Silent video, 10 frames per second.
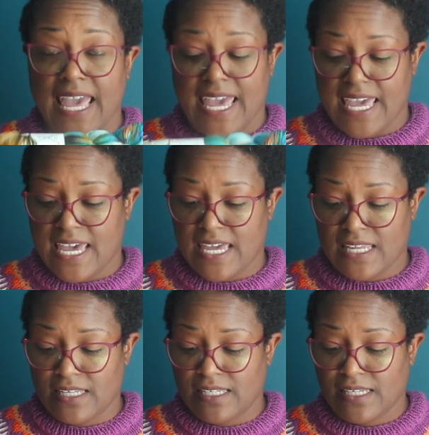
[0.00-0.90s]

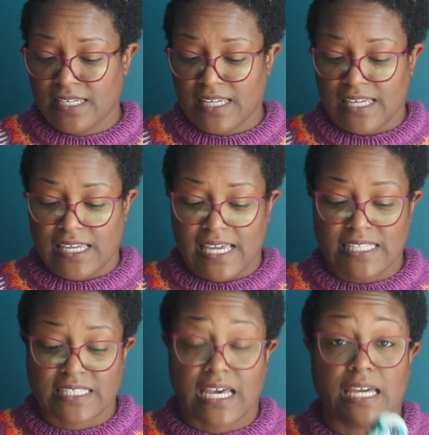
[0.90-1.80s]
And
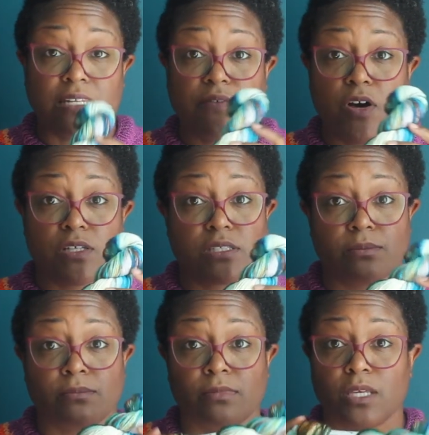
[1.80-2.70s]
it's kind of
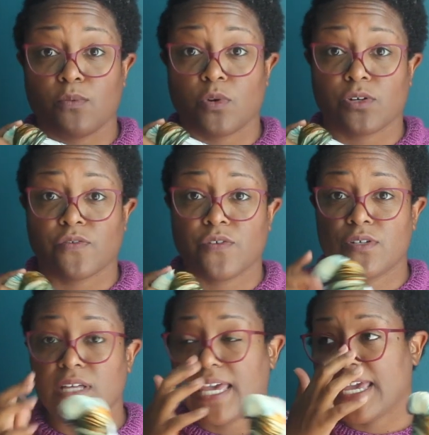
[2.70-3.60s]
awesome and
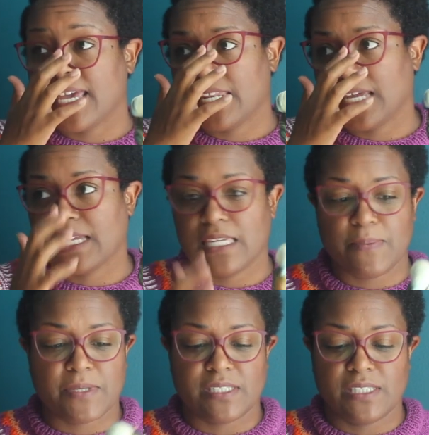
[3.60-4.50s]
wonderful. And I
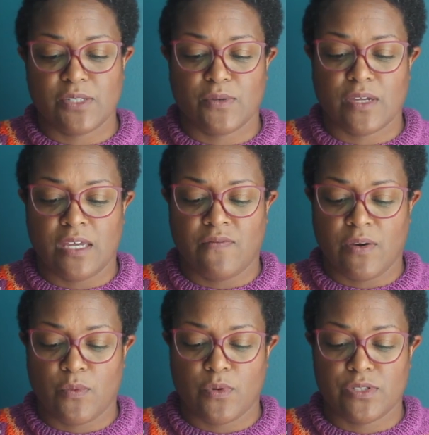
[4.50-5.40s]
keep considering if
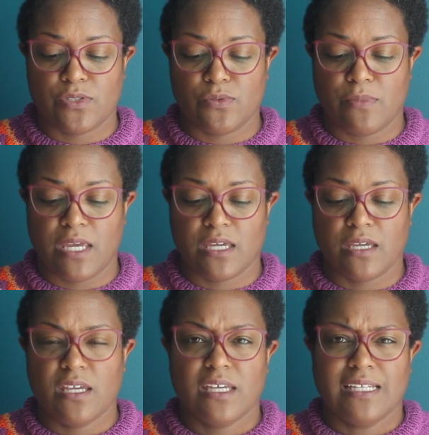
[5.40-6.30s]
I want to
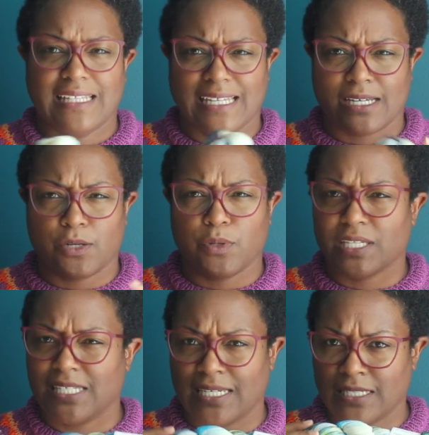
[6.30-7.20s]
make like a
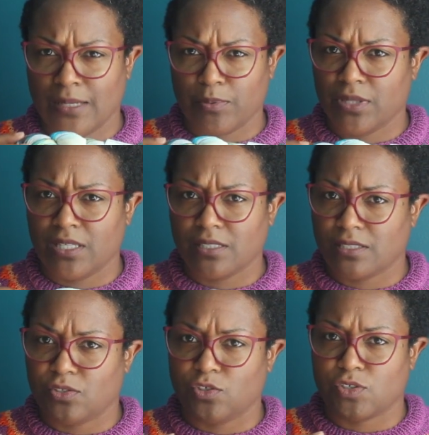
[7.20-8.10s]
quick tank top with
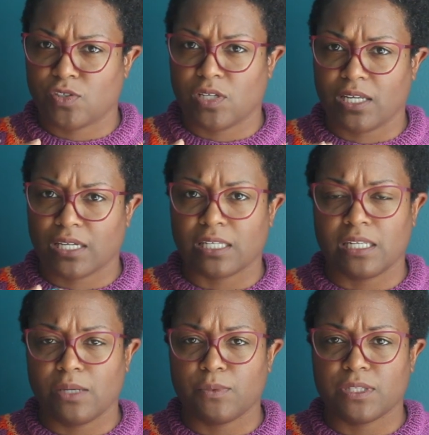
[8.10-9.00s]
this, just so that I
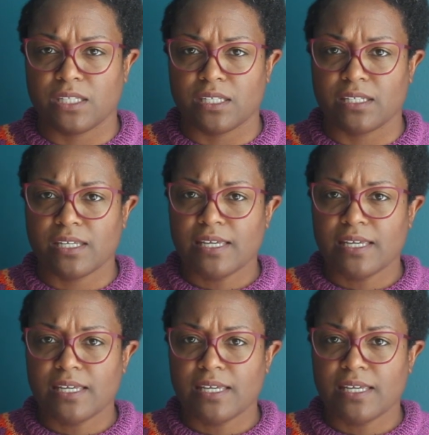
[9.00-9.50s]
can knit with it